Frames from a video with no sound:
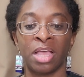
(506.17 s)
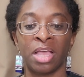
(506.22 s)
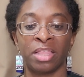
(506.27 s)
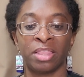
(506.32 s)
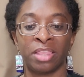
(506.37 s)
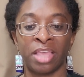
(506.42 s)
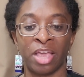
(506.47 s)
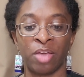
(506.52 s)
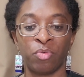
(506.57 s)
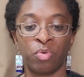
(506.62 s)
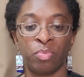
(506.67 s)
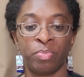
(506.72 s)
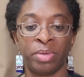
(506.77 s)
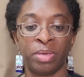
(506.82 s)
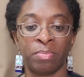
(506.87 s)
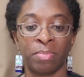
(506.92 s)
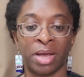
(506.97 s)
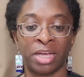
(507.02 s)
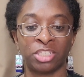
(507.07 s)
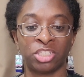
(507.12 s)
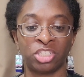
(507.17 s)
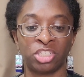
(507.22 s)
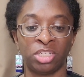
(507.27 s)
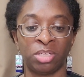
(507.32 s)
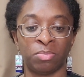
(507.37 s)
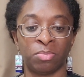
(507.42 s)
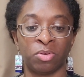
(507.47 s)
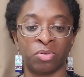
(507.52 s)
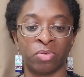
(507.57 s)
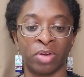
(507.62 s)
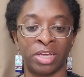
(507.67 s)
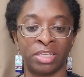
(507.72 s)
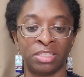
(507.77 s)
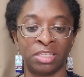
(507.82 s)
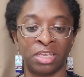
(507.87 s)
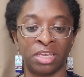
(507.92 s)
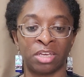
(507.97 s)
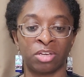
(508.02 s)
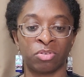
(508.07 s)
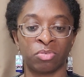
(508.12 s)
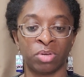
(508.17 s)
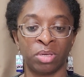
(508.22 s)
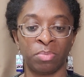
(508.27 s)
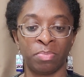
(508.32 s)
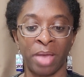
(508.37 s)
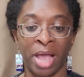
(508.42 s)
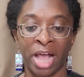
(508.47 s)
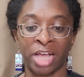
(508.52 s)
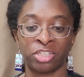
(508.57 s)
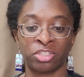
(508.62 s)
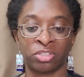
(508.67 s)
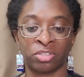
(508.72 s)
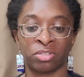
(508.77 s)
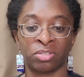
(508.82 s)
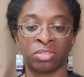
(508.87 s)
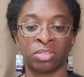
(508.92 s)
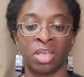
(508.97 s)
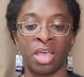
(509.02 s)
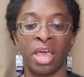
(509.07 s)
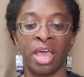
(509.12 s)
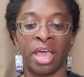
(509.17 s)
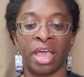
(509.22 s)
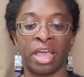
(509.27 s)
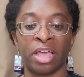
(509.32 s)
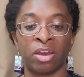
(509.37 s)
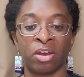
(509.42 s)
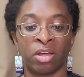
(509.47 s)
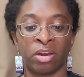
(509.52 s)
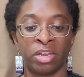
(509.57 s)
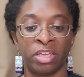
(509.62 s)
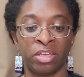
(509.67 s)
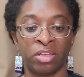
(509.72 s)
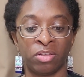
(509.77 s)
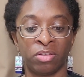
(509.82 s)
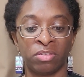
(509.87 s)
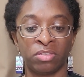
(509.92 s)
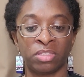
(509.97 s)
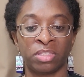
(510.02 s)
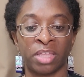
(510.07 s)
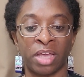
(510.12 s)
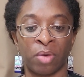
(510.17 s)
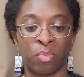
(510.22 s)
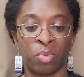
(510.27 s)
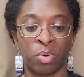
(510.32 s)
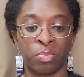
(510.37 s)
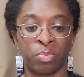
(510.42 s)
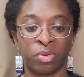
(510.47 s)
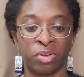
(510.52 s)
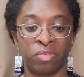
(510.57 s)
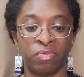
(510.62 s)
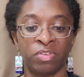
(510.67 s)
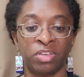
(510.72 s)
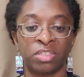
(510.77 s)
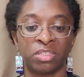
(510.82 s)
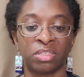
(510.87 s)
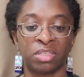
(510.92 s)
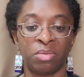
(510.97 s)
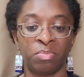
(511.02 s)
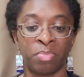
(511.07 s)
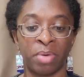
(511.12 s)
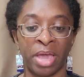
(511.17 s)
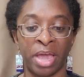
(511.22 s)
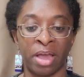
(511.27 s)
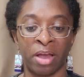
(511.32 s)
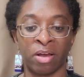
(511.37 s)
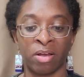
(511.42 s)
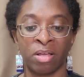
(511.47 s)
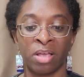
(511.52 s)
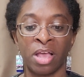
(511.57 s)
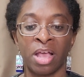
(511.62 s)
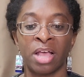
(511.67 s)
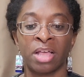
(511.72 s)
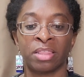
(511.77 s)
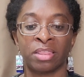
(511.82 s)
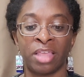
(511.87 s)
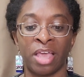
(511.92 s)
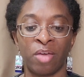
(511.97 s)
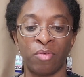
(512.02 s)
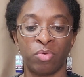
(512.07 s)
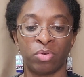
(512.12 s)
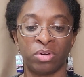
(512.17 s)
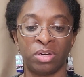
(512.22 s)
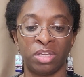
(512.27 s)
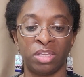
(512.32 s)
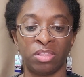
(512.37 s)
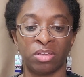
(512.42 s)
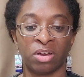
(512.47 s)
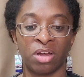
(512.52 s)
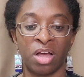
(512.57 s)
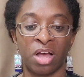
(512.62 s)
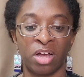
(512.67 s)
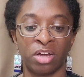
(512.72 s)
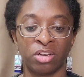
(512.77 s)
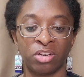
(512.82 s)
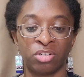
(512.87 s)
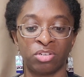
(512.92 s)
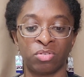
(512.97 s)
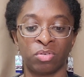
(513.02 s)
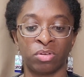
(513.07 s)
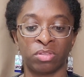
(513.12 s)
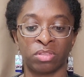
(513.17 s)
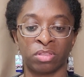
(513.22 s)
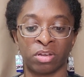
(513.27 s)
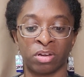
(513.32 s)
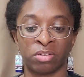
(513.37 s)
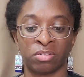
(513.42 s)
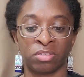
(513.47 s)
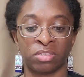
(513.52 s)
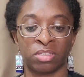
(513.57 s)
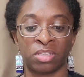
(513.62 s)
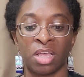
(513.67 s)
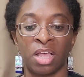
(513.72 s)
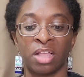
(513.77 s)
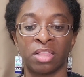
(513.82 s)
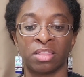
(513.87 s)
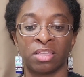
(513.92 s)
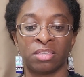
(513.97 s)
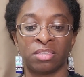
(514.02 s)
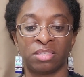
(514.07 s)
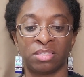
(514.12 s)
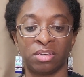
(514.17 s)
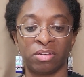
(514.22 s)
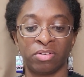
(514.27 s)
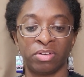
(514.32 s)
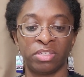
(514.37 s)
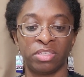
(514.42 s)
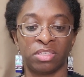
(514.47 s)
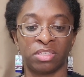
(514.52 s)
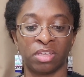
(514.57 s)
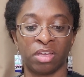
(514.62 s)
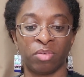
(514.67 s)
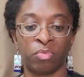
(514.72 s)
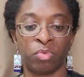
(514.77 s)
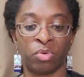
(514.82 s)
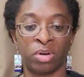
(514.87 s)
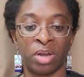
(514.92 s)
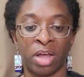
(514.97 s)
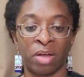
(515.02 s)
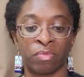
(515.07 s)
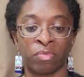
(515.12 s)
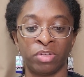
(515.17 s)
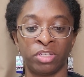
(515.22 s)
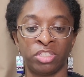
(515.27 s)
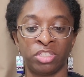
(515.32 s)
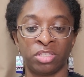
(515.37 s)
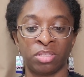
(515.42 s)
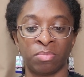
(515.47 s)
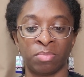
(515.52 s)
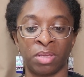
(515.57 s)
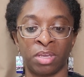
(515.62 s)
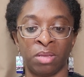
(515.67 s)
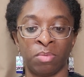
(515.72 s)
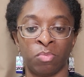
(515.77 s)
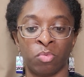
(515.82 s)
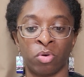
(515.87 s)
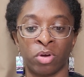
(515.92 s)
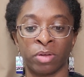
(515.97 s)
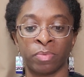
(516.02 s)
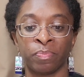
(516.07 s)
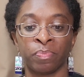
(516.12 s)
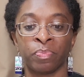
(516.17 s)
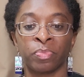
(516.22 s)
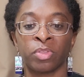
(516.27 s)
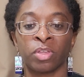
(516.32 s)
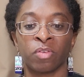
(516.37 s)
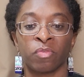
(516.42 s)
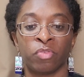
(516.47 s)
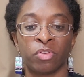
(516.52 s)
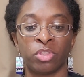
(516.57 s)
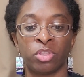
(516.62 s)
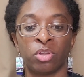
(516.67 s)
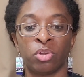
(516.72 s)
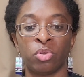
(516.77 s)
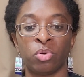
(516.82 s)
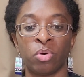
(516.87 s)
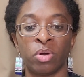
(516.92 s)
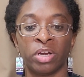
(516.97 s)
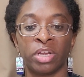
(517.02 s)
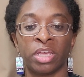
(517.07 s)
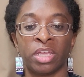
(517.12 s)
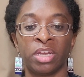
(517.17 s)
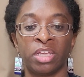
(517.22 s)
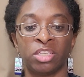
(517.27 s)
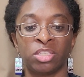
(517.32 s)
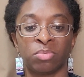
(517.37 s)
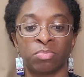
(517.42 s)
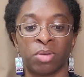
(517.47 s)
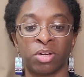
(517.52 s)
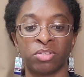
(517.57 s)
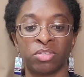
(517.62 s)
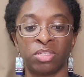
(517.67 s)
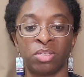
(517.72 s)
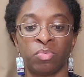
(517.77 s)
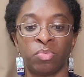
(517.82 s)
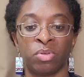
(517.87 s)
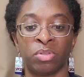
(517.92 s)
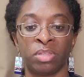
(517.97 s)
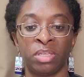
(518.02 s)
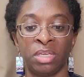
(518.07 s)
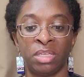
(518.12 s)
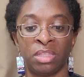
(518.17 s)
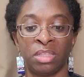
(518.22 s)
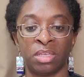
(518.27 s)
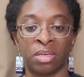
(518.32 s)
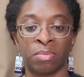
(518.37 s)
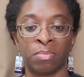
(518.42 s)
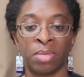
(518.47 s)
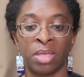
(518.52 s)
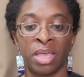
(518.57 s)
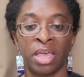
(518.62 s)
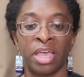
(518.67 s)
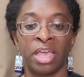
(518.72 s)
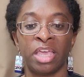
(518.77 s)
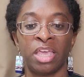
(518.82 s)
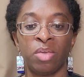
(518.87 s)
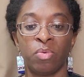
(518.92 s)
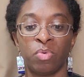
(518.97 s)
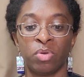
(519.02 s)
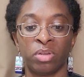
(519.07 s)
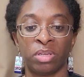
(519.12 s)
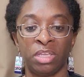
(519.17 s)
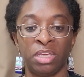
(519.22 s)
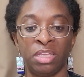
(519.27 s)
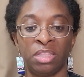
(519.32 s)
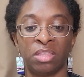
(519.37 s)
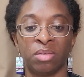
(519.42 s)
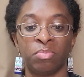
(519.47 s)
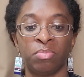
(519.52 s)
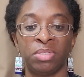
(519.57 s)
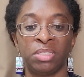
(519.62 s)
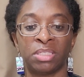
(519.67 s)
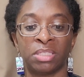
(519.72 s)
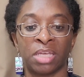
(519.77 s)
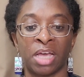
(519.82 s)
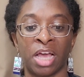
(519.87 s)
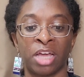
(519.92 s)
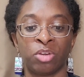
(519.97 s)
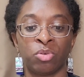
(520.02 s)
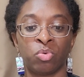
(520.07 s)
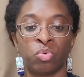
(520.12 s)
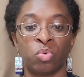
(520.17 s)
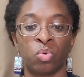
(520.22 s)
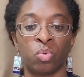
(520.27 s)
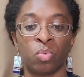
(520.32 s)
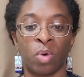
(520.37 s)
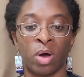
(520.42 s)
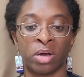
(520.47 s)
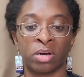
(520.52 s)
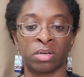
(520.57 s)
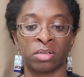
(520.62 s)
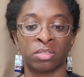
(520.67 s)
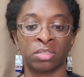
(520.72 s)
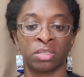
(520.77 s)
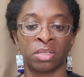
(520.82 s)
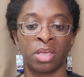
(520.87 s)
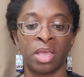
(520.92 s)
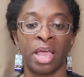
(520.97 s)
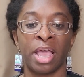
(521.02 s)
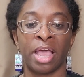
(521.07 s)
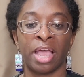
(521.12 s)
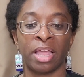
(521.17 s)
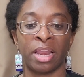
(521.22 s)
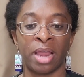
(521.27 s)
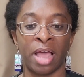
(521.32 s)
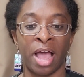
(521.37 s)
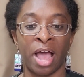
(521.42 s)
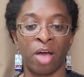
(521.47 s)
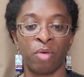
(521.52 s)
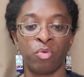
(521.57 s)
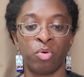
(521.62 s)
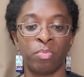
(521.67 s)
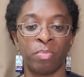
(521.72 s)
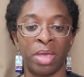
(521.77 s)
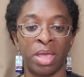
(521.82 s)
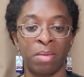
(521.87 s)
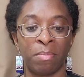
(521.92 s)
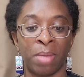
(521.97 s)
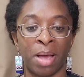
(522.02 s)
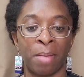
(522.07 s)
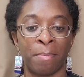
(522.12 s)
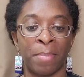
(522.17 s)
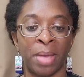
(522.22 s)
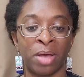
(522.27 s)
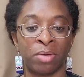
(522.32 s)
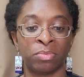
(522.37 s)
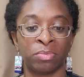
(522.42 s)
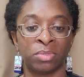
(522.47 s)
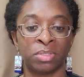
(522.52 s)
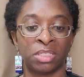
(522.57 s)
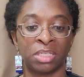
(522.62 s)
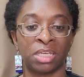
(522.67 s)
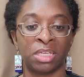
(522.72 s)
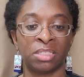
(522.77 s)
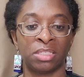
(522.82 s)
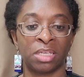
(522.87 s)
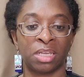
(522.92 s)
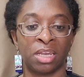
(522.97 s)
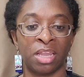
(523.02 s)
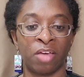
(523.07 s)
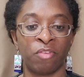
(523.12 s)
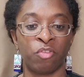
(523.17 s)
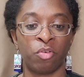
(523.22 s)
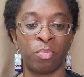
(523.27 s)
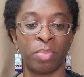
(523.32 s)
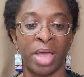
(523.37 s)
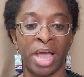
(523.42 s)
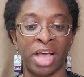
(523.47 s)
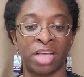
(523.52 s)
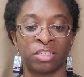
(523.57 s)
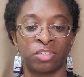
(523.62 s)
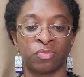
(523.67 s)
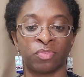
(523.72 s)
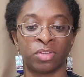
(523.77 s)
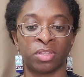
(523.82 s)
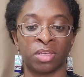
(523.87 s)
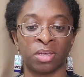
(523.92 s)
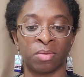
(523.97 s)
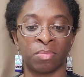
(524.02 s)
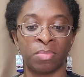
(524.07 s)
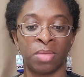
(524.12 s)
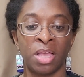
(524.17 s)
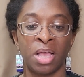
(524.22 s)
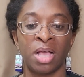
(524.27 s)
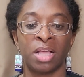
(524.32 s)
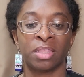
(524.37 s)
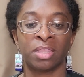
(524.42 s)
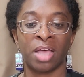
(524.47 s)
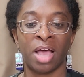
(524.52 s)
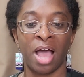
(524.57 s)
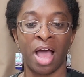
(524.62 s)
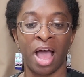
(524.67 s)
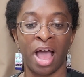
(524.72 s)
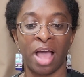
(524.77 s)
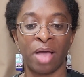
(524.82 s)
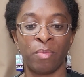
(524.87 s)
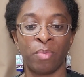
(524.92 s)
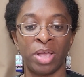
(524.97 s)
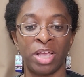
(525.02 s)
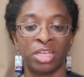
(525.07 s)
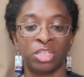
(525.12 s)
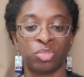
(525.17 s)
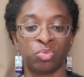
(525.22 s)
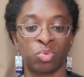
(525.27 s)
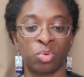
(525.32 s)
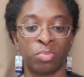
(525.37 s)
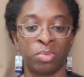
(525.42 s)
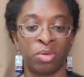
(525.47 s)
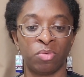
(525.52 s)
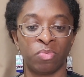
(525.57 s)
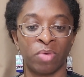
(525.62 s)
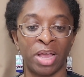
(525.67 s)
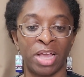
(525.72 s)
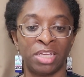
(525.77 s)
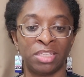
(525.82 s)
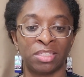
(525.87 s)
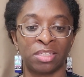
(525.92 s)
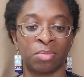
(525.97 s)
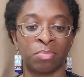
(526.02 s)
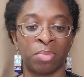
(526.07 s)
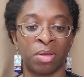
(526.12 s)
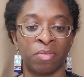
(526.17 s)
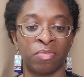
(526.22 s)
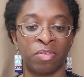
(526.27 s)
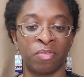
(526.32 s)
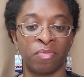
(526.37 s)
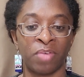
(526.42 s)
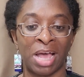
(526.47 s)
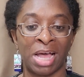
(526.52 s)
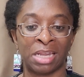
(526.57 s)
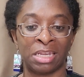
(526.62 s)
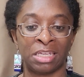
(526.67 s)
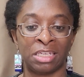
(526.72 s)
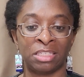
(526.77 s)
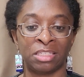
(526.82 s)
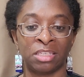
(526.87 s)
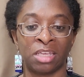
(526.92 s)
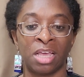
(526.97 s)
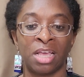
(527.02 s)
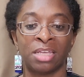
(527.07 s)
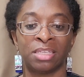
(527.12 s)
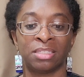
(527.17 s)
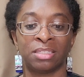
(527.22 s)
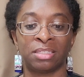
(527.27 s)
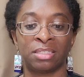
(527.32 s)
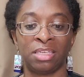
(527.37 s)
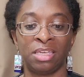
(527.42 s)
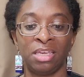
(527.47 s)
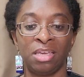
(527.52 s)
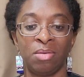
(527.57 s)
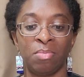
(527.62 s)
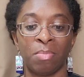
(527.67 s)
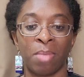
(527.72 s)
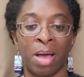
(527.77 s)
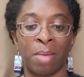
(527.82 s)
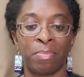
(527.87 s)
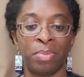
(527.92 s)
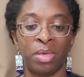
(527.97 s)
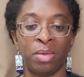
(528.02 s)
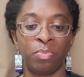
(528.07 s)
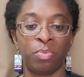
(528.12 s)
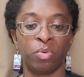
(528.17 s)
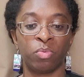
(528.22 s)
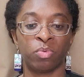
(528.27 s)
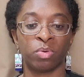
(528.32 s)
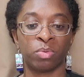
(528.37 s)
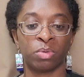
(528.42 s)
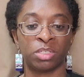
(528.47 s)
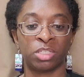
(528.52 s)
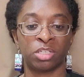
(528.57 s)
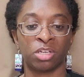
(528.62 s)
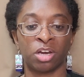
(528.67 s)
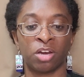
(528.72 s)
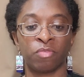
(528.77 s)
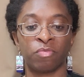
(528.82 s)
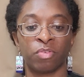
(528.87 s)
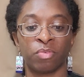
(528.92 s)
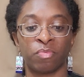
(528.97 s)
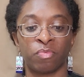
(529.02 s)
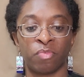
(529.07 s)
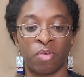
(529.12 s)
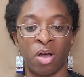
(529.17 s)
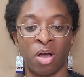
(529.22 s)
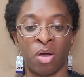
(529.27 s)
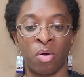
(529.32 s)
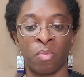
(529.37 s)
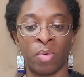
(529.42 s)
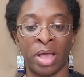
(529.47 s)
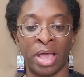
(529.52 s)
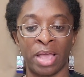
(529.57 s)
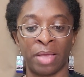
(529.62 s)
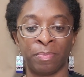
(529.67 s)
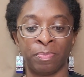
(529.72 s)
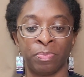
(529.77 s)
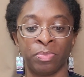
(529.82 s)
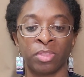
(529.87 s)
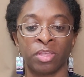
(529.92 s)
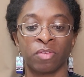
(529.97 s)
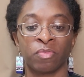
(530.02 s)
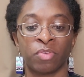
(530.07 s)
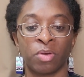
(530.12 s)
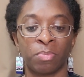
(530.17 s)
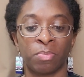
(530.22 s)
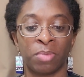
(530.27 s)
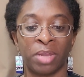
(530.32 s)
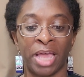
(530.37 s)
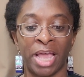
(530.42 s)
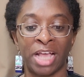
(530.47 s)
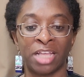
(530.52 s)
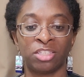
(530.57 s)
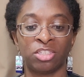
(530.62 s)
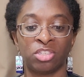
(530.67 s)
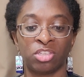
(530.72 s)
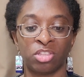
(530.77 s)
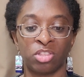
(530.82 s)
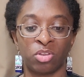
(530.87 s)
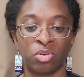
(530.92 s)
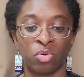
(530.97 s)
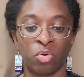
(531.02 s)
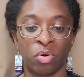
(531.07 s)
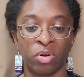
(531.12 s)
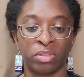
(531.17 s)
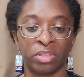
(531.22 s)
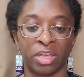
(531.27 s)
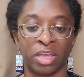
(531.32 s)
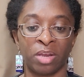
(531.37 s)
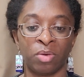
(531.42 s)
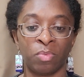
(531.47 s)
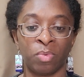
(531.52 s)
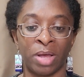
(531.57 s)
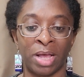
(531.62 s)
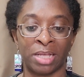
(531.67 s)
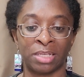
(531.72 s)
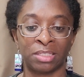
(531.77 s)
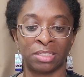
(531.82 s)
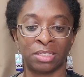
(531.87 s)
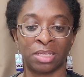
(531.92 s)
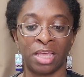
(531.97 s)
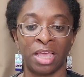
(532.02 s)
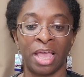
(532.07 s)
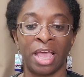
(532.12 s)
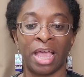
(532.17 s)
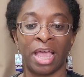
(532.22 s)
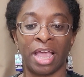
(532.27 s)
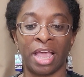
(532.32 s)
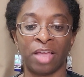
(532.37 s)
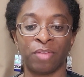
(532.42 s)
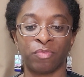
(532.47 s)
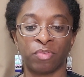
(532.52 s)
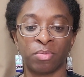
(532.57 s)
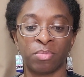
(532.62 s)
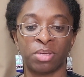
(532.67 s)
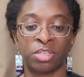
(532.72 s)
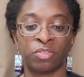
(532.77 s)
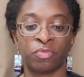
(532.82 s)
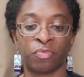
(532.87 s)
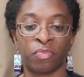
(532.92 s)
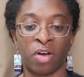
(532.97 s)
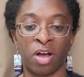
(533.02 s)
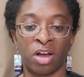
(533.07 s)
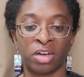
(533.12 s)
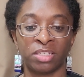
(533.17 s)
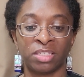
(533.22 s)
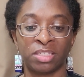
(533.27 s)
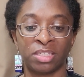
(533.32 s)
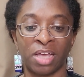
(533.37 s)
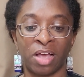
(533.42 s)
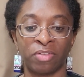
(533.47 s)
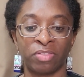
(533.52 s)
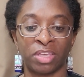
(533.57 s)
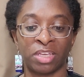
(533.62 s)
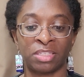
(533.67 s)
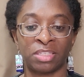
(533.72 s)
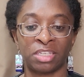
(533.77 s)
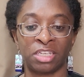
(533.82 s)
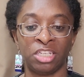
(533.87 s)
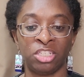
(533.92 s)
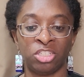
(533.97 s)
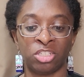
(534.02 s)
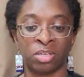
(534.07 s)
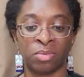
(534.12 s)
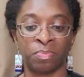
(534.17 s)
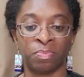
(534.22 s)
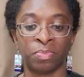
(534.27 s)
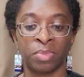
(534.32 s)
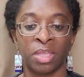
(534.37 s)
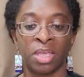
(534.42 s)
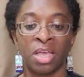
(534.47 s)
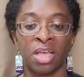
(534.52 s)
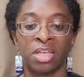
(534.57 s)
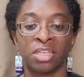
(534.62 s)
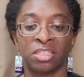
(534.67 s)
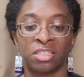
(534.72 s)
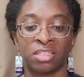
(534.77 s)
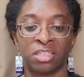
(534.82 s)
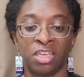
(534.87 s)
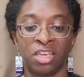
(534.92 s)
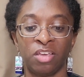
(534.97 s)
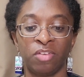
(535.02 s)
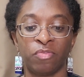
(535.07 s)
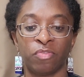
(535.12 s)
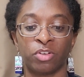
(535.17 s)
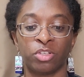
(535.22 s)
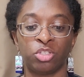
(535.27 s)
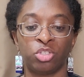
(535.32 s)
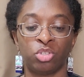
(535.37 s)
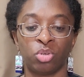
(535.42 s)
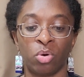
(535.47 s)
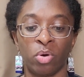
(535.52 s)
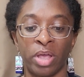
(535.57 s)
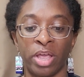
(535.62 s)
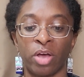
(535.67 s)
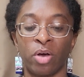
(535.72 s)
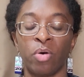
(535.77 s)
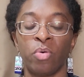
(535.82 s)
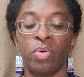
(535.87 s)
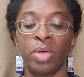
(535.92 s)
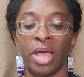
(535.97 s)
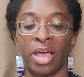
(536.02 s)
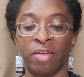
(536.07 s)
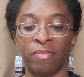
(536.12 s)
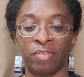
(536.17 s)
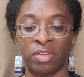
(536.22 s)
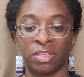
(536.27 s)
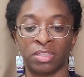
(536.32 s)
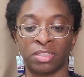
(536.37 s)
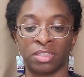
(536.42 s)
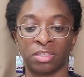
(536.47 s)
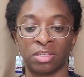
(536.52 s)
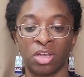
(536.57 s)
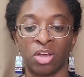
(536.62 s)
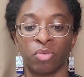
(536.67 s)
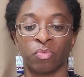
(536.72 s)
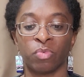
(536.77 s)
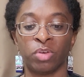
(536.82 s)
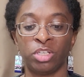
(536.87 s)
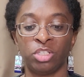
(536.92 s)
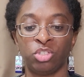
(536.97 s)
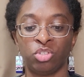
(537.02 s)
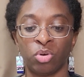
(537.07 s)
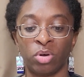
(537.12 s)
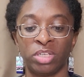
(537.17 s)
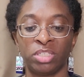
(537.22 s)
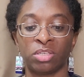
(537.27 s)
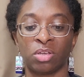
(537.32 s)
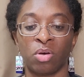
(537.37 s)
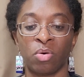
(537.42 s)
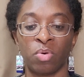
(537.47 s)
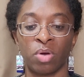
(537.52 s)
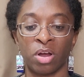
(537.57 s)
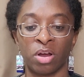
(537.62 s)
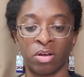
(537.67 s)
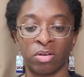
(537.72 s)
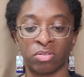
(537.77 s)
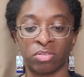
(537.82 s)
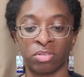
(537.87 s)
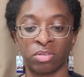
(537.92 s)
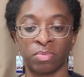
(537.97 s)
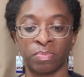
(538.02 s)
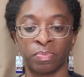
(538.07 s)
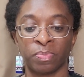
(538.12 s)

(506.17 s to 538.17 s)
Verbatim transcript: They will be my sheep grazing in green pastures, and on hills that were previously bare. They will neither hunger nor thirst. The searing sun will not reach them any more. For the Lord in his mercy will lead them. He will lead them beside cool waters, and I will make my mountains into level paths for them. The highways will be raised above the valleys. See, my people will return from far away, from lands to the north and west, and from as far south as Egypt. Sing for joy, O heavens! Rejoice, O earth!